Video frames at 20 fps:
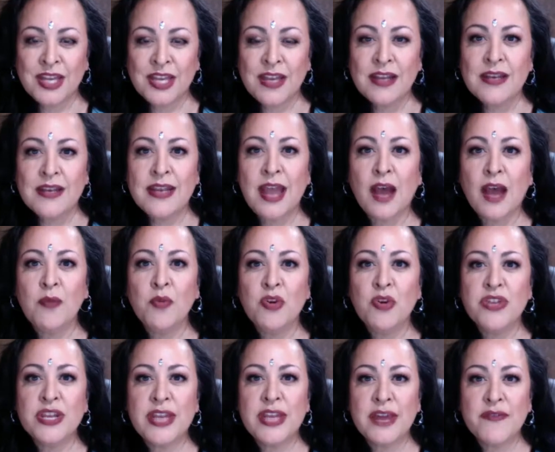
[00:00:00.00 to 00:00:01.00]
Now
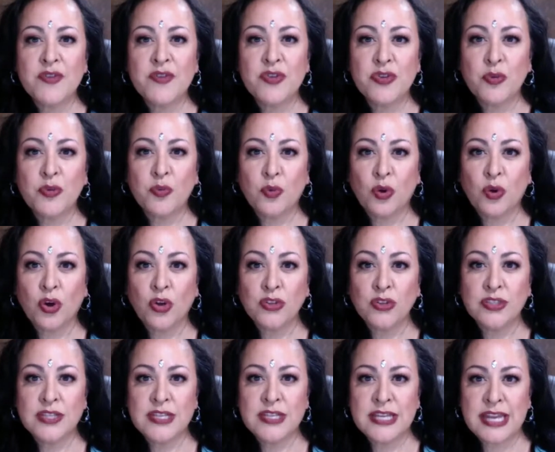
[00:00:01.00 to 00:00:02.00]
more than ever, the
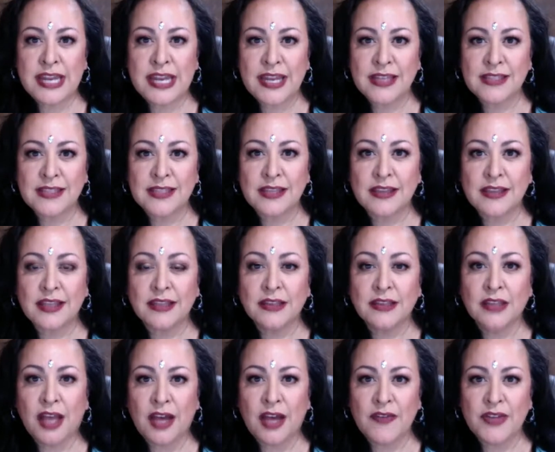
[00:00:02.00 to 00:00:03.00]
world needs the
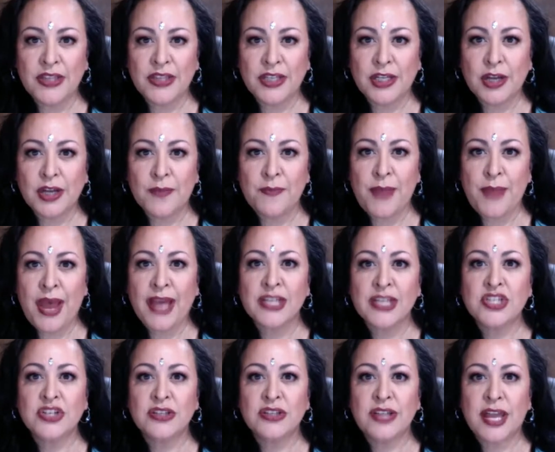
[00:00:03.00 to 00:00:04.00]
love and the
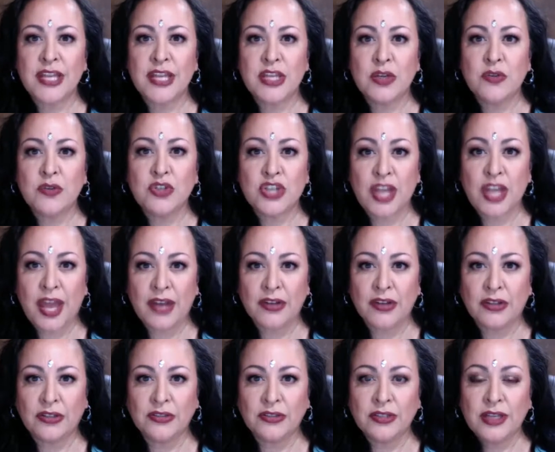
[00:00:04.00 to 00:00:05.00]
compassion that you
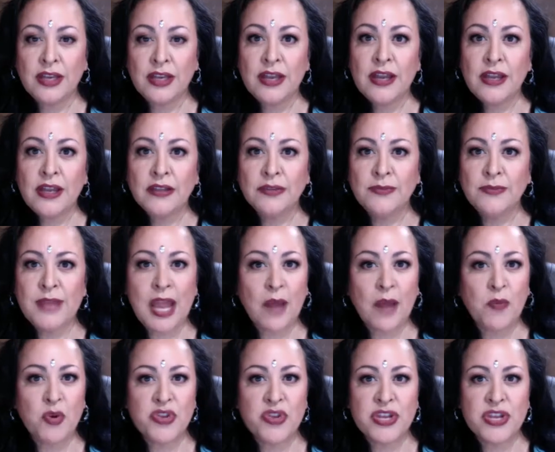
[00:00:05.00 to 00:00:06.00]
channel. Now
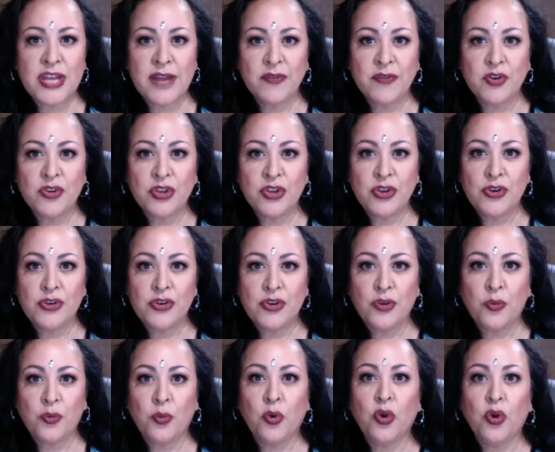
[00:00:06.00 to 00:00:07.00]
more than ever,
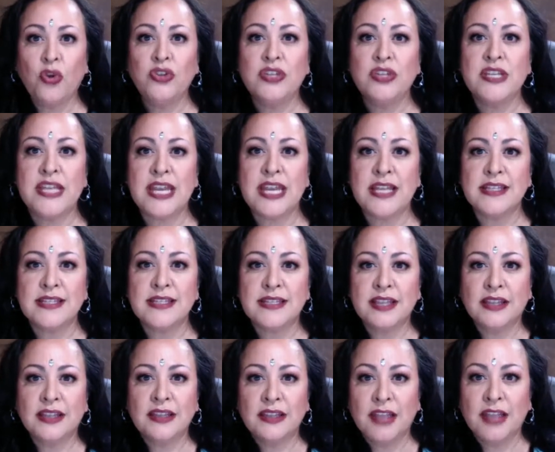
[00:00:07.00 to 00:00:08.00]
the world needs
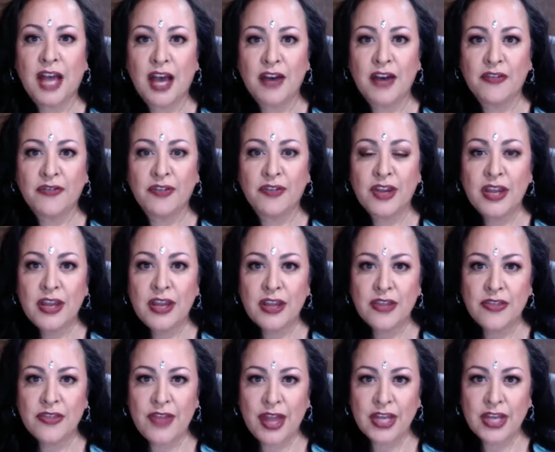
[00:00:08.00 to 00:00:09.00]
the love
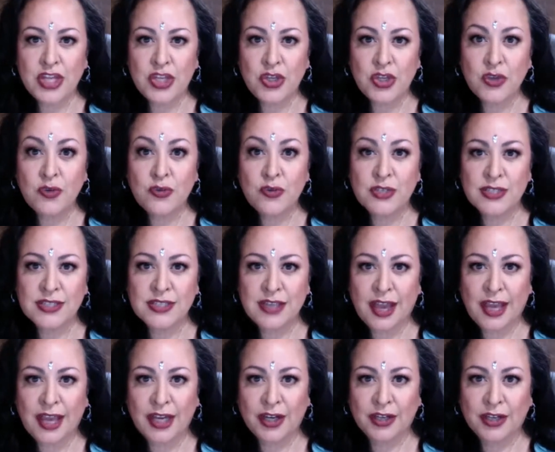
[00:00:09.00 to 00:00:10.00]
that you
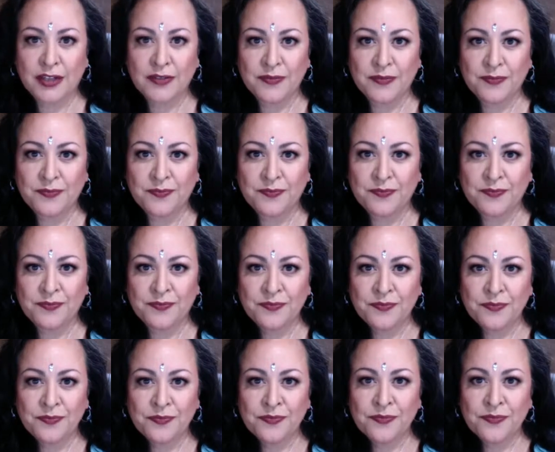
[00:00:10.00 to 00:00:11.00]
desire.
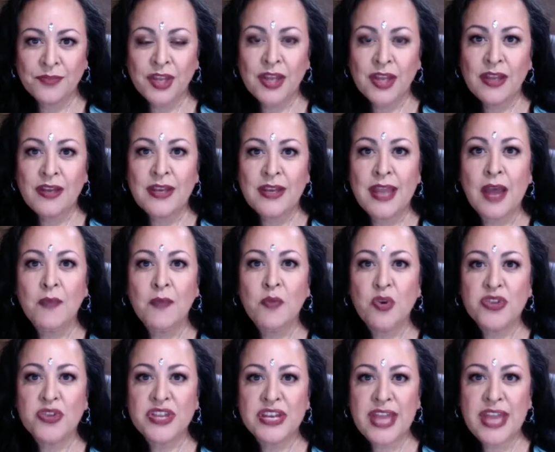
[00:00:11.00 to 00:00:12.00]
Now
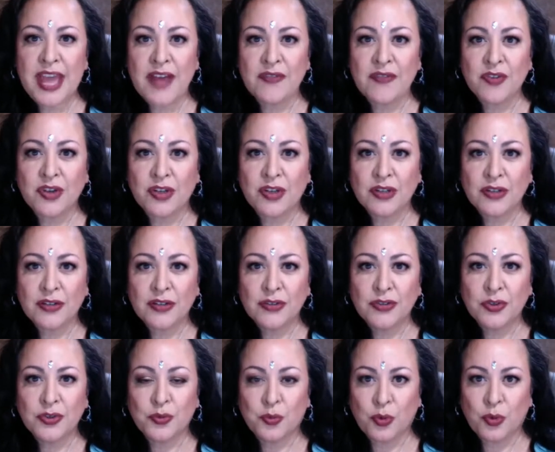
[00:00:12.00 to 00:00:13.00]
more than ever,
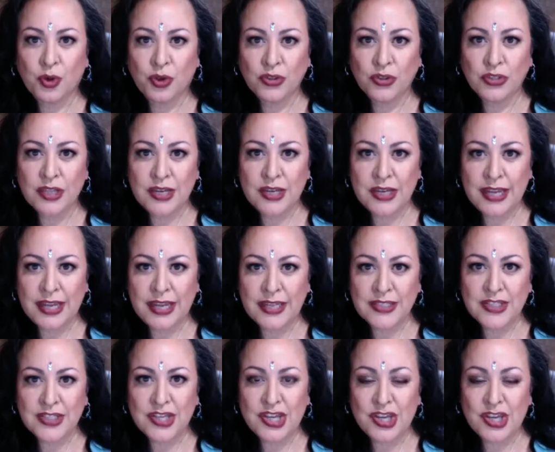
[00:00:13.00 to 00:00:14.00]
the world
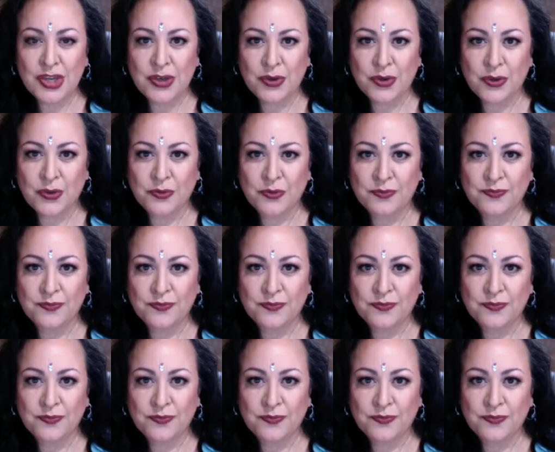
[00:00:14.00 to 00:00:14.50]
needs you.